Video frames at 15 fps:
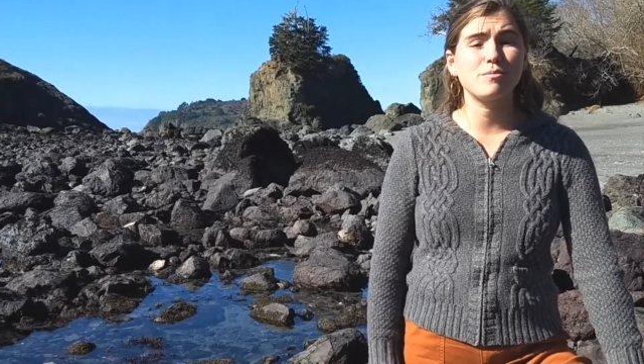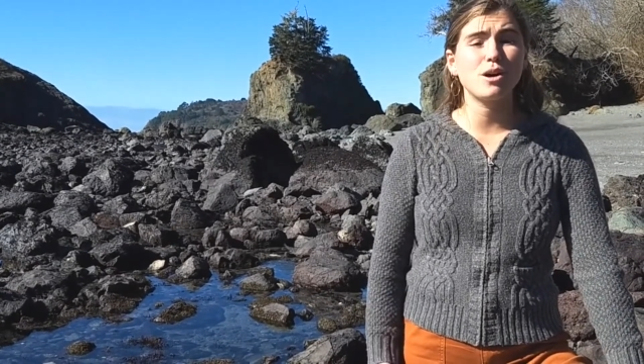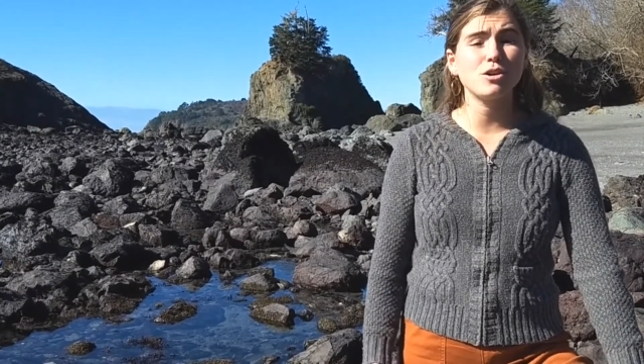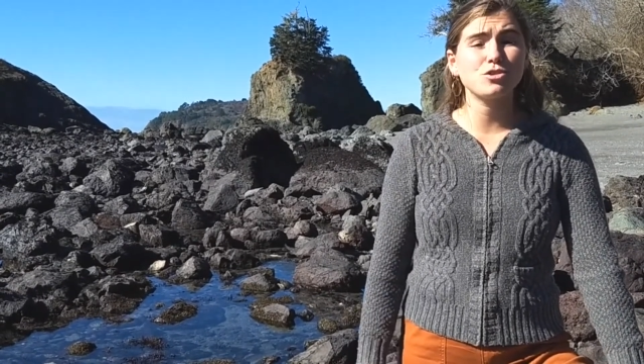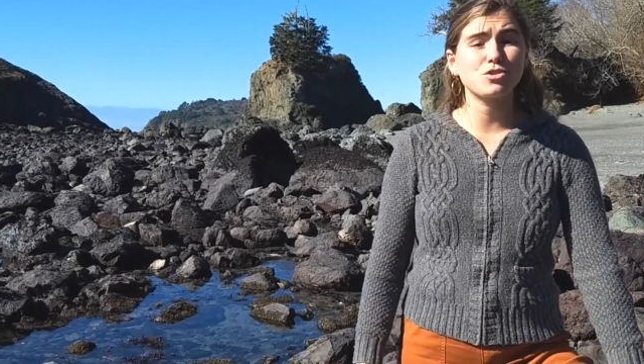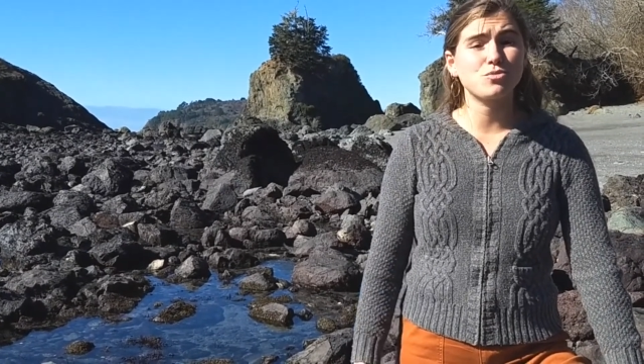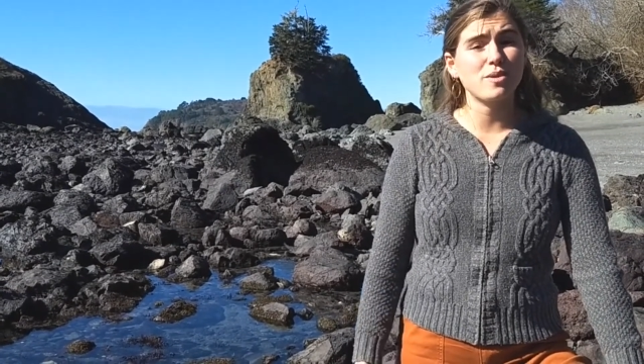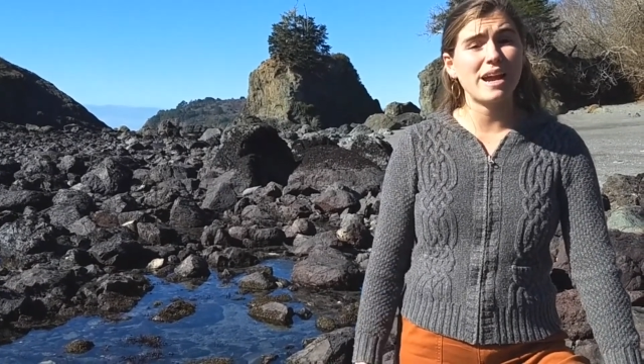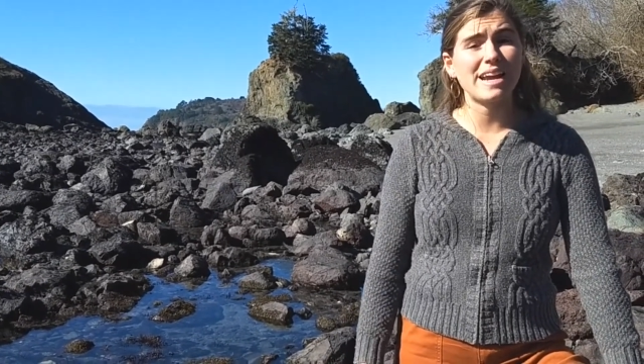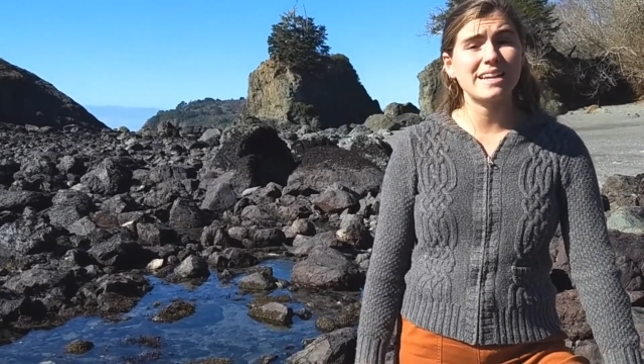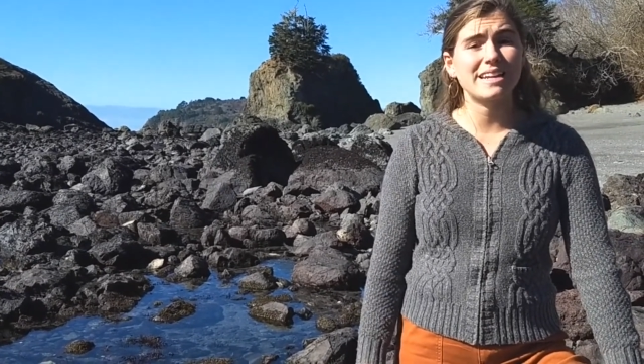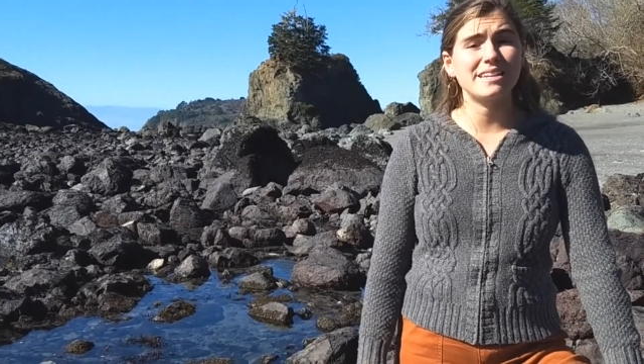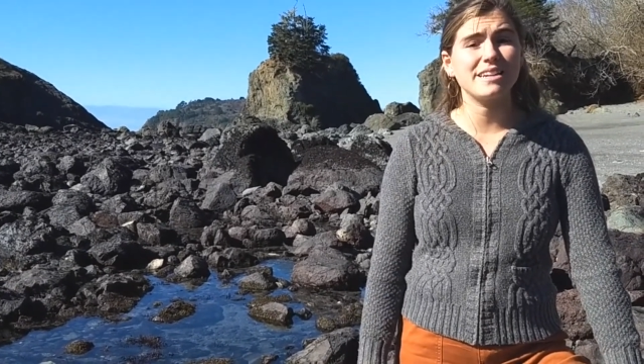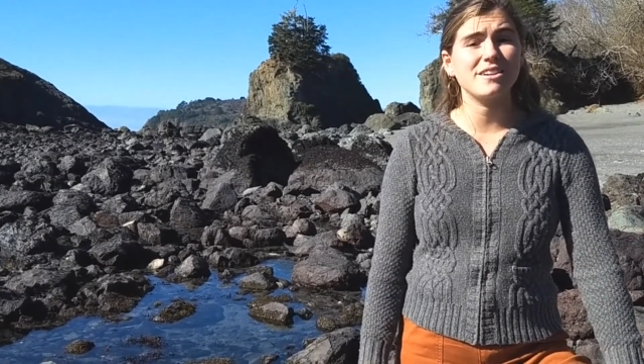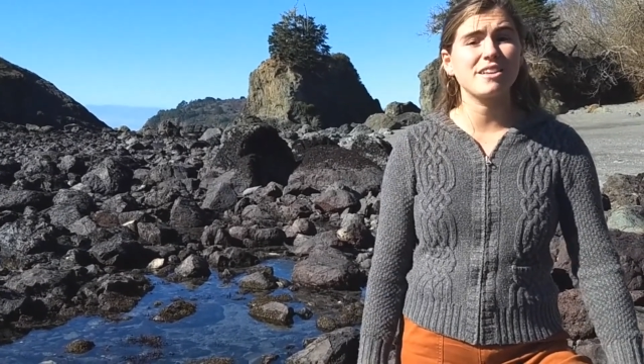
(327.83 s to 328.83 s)
most
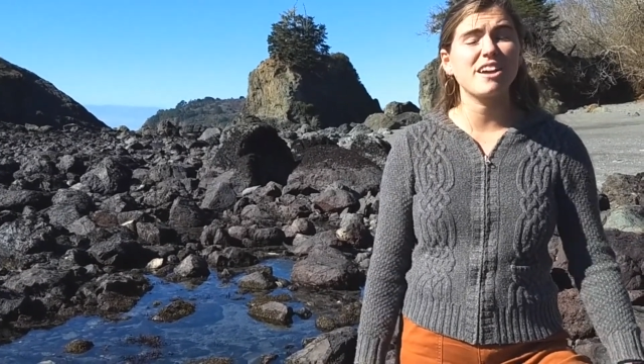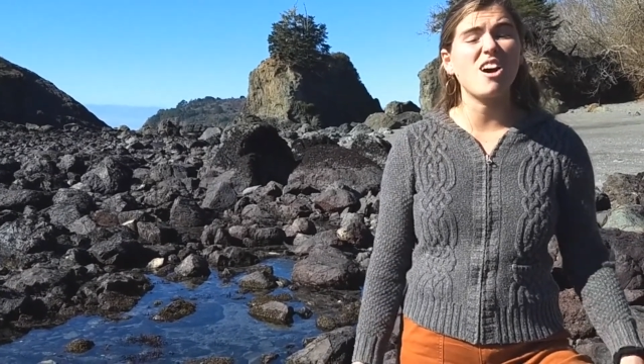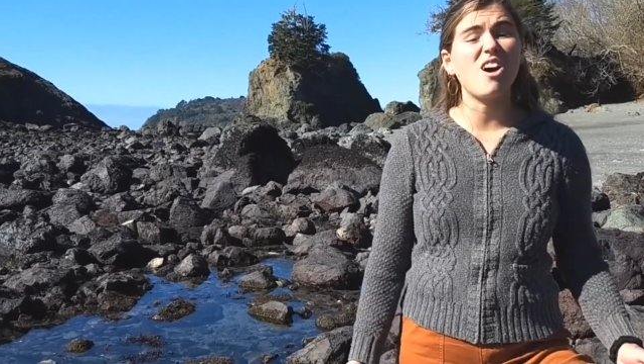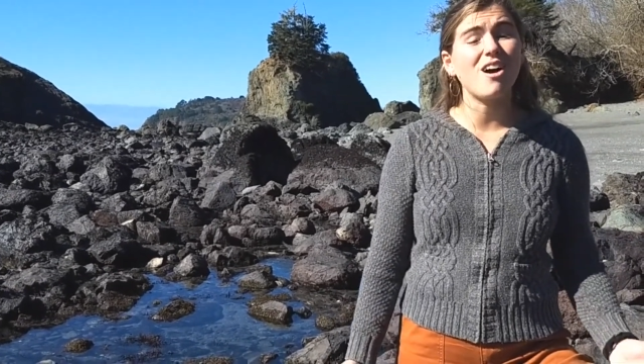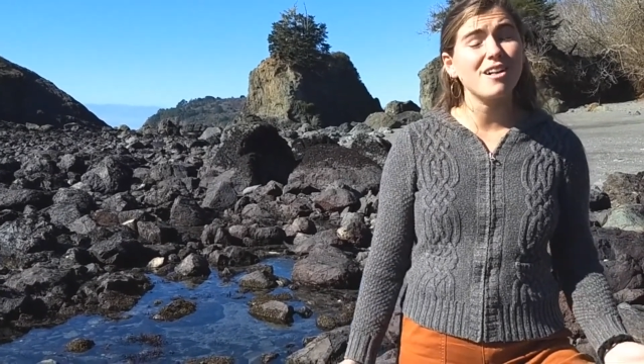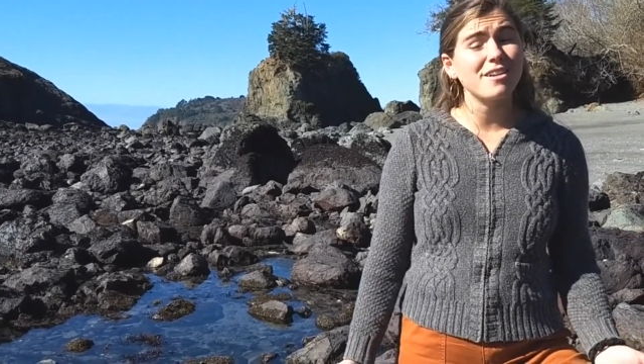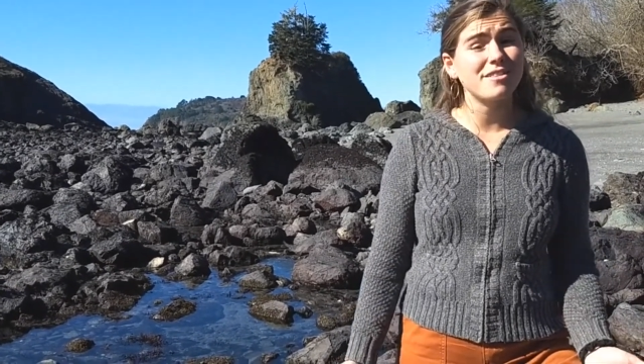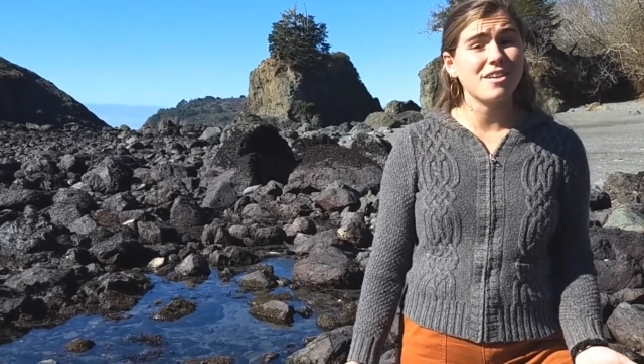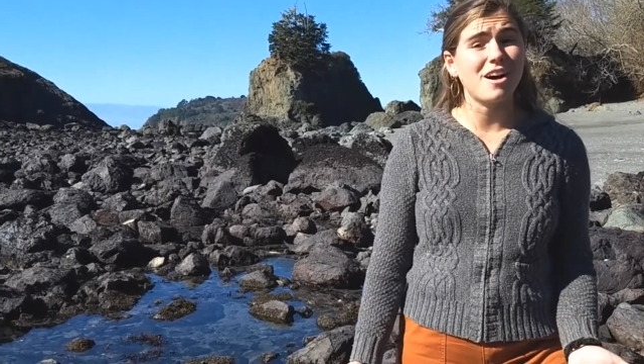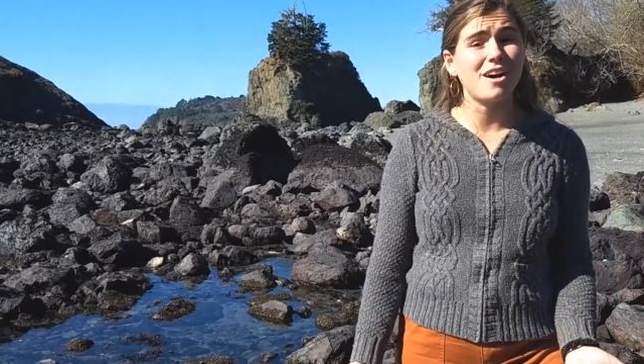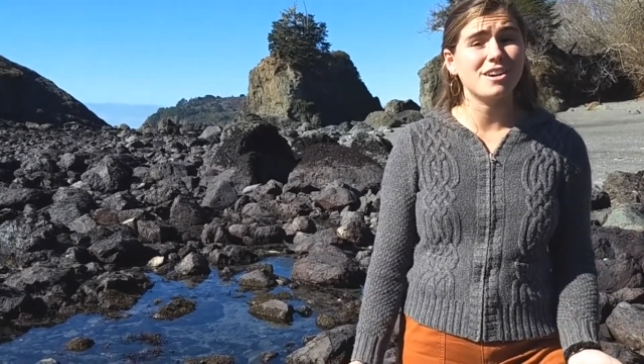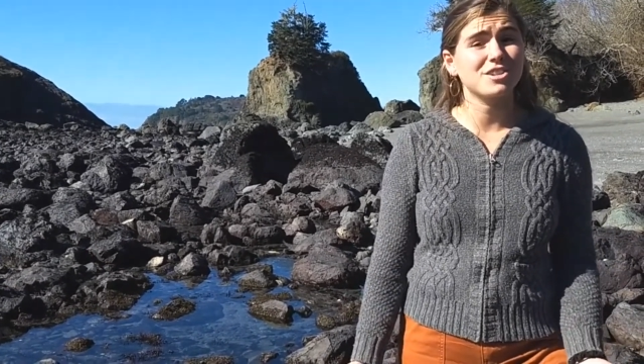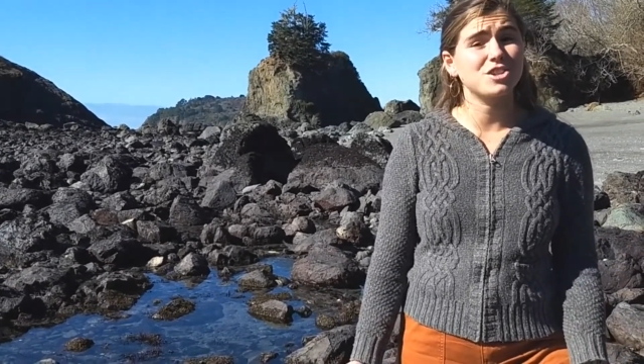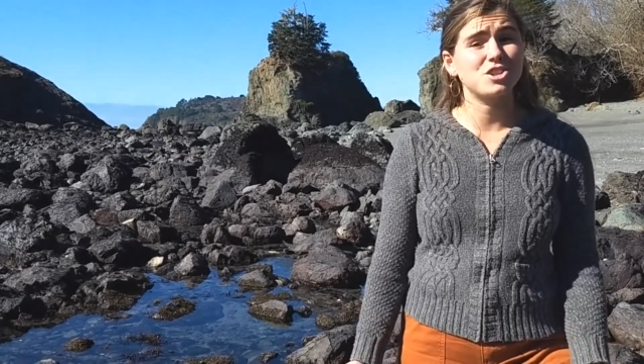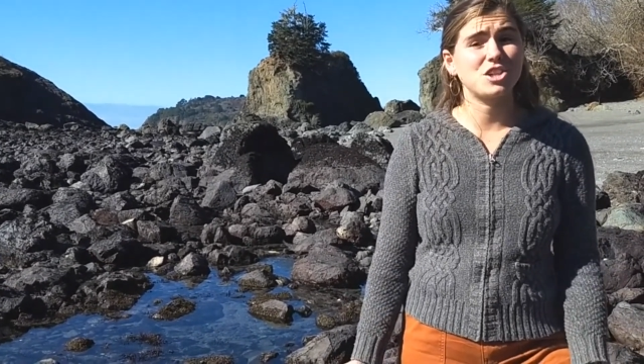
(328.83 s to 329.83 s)
rain and nearly all of the
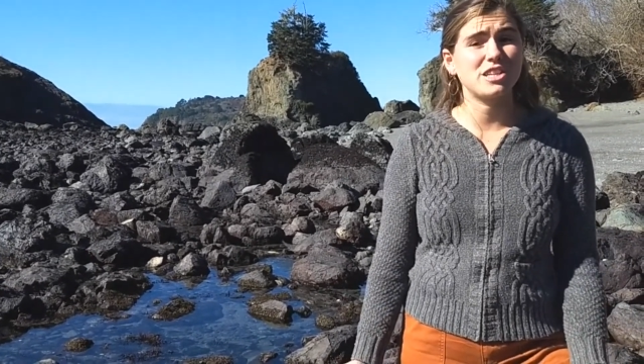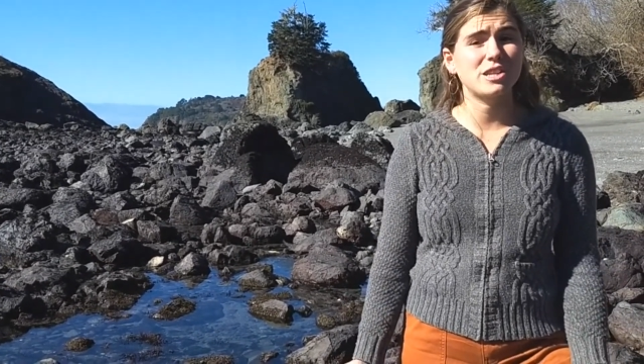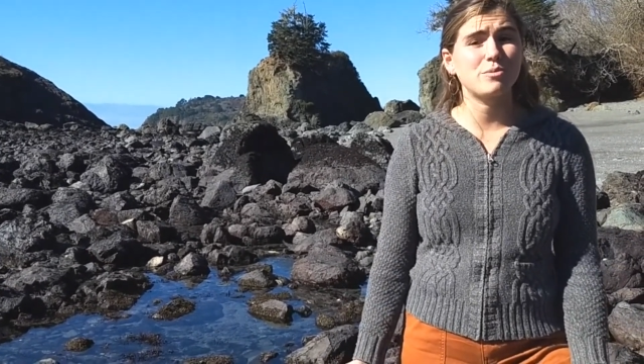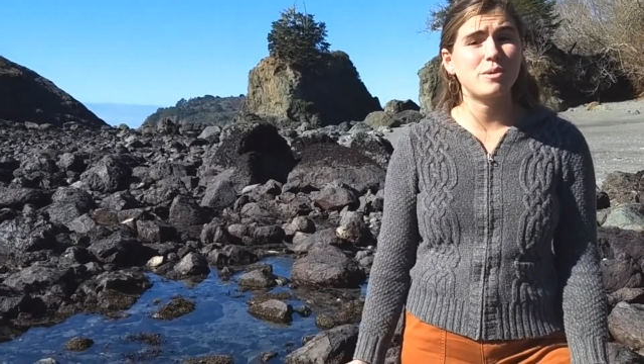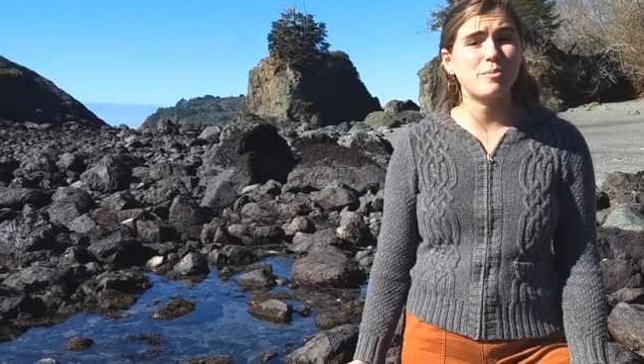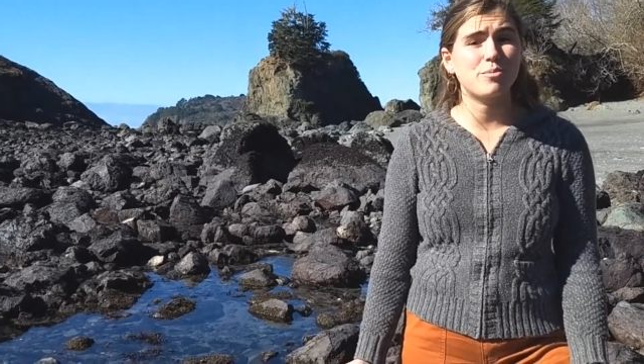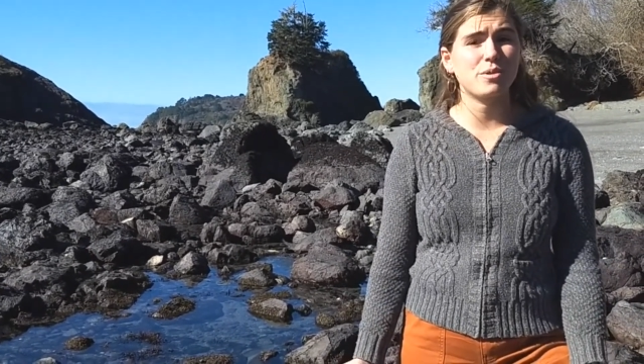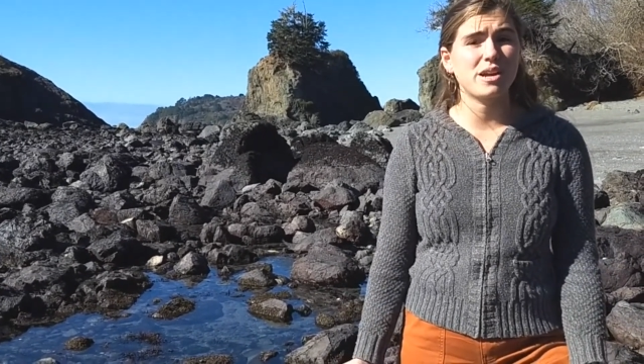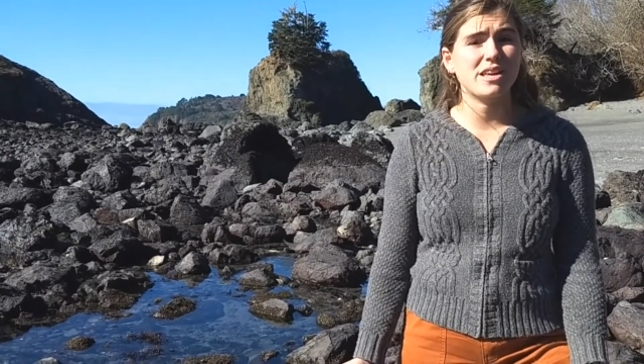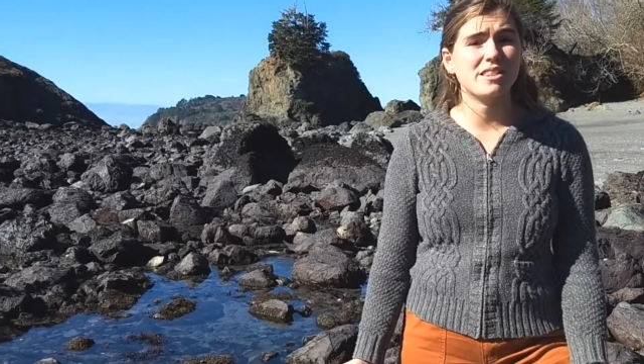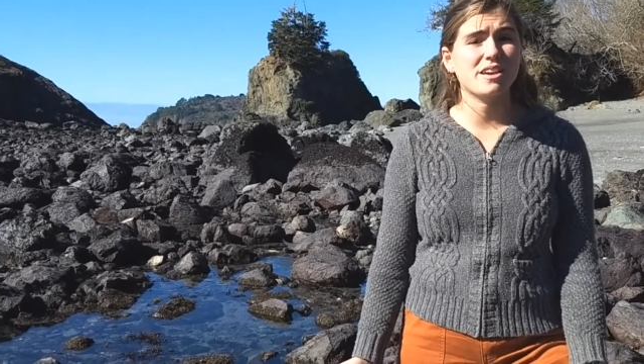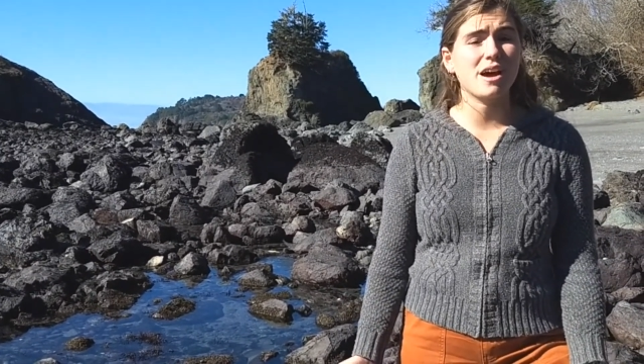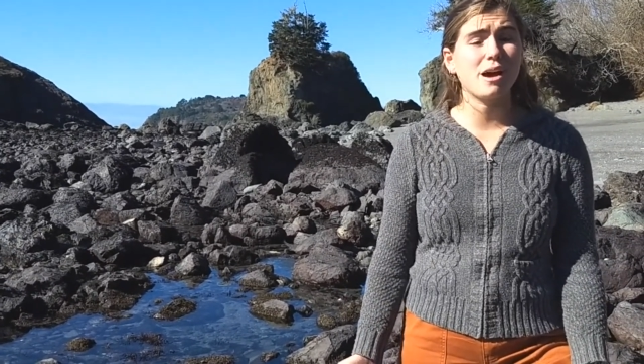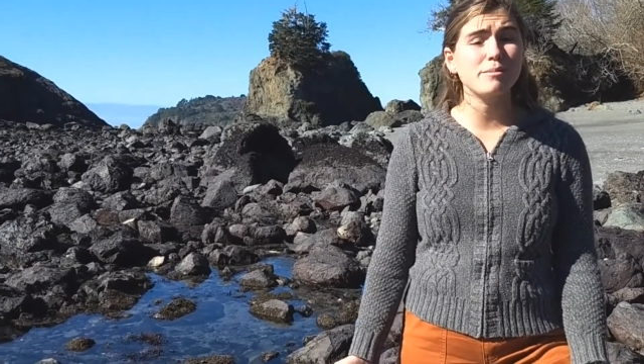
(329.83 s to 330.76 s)
oxygen that we breathe